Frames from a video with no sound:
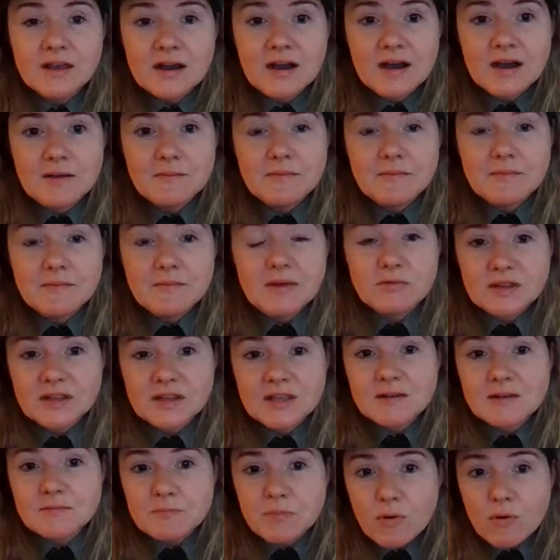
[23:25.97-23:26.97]
and
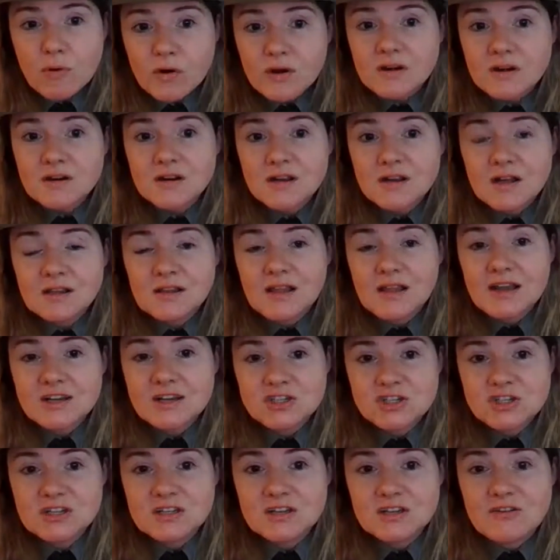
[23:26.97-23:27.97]
really important
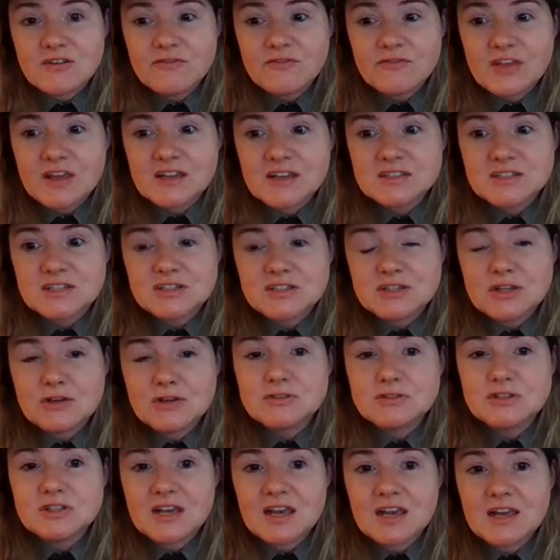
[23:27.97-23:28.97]
collection of things
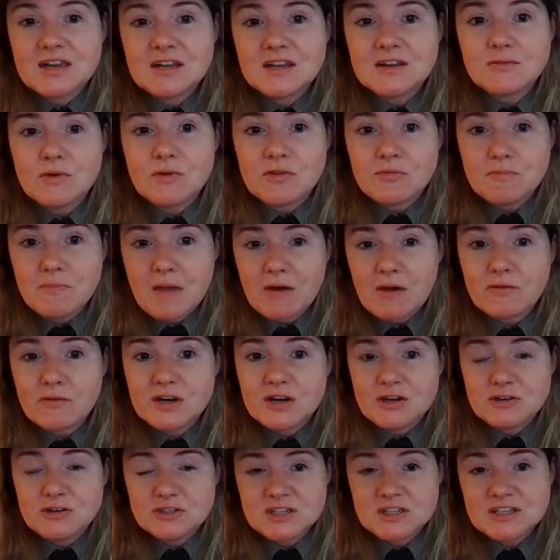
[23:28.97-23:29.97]
associated with Mount
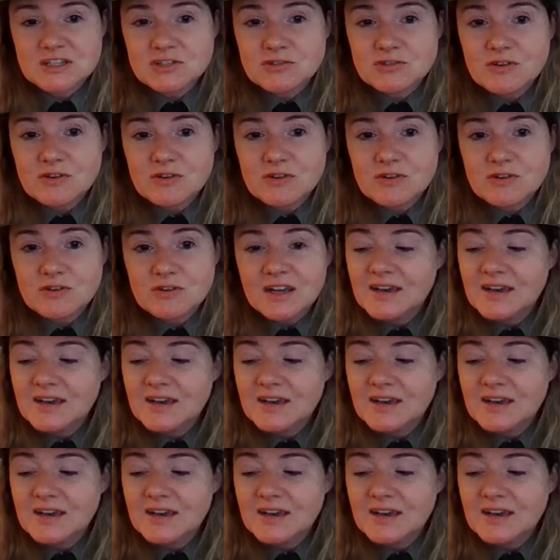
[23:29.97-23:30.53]
Rainier's history